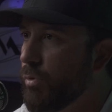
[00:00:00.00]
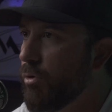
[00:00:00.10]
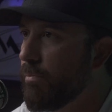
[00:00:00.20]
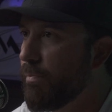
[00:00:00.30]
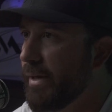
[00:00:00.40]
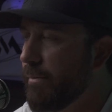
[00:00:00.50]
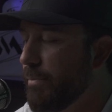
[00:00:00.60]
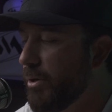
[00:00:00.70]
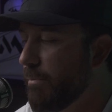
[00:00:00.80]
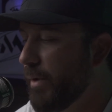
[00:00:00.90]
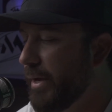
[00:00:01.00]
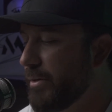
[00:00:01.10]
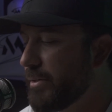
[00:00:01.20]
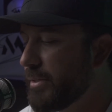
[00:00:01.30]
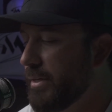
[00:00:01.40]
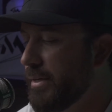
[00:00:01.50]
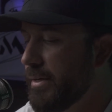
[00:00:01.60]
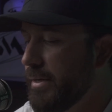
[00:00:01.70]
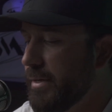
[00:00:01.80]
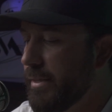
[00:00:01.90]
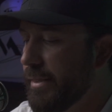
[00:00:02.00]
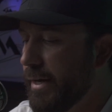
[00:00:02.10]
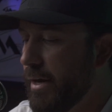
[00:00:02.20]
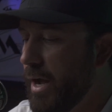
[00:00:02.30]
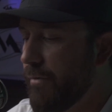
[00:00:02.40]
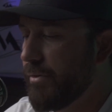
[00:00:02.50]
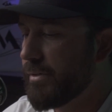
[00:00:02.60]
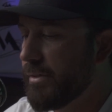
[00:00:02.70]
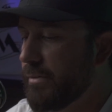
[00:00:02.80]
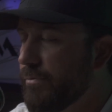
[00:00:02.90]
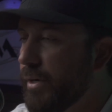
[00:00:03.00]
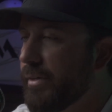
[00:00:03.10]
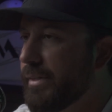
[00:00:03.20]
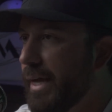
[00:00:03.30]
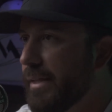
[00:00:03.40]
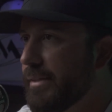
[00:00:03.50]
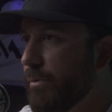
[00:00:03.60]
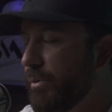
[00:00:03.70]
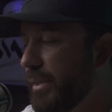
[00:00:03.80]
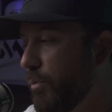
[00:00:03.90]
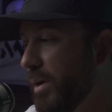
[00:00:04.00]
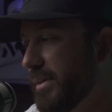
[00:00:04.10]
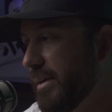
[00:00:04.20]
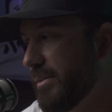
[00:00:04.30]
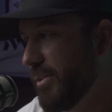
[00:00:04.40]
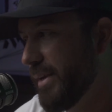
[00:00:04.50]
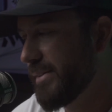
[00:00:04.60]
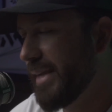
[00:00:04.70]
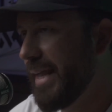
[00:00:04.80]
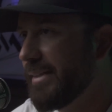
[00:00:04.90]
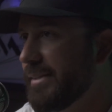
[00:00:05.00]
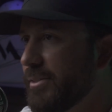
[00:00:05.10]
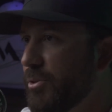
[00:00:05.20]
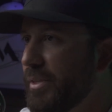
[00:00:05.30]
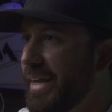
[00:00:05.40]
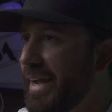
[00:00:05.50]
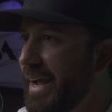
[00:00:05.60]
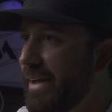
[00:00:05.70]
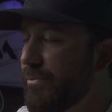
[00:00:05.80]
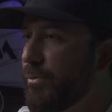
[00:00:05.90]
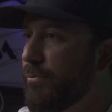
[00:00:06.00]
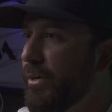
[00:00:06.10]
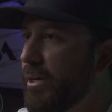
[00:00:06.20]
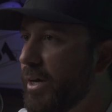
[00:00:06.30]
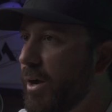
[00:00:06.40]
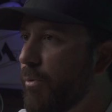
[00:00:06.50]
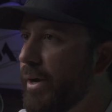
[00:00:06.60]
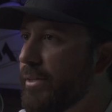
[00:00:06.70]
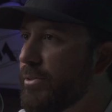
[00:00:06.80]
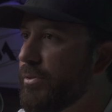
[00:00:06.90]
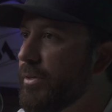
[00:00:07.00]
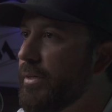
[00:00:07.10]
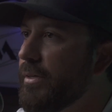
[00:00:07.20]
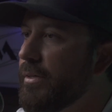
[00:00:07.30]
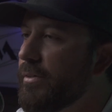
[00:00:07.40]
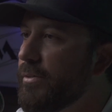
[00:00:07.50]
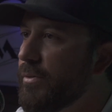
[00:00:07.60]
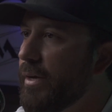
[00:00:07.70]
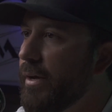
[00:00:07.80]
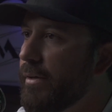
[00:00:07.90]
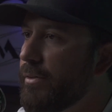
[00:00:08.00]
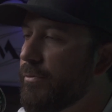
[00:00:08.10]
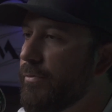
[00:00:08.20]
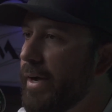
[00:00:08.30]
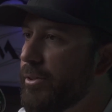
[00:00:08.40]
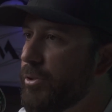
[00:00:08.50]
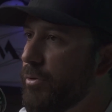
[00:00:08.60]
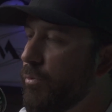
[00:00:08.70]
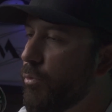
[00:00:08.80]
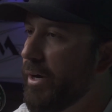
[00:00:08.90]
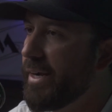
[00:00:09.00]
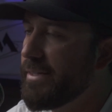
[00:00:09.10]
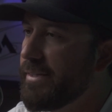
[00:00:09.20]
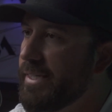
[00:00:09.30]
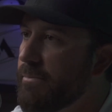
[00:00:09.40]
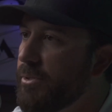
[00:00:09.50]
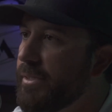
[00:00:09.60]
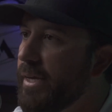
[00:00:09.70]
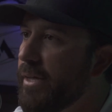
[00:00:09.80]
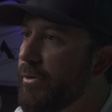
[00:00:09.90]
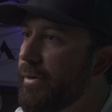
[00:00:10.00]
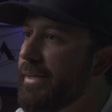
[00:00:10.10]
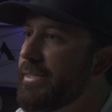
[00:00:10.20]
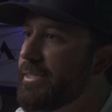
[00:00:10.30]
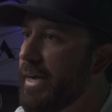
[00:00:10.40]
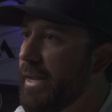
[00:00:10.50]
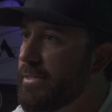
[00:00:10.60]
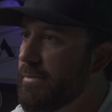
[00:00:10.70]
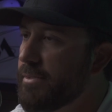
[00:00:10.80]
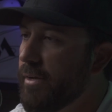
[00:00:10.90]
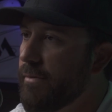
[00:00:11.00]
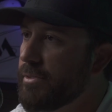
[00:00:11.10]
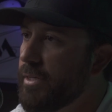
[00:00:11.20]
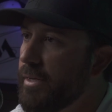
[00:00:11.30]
would put players that are obviously very talented with the ones that are not as talented. So they have to figure out a way to fight through and work as a team together and challenge themselves.